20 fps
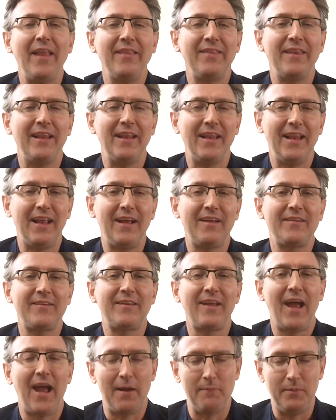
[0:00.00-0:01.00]
And the
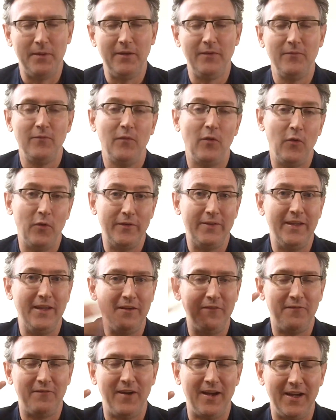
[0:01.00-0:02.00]
last habit, or
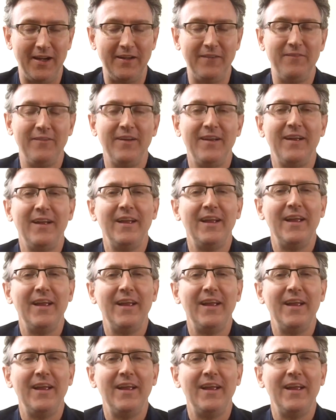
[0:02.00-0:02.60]
day five,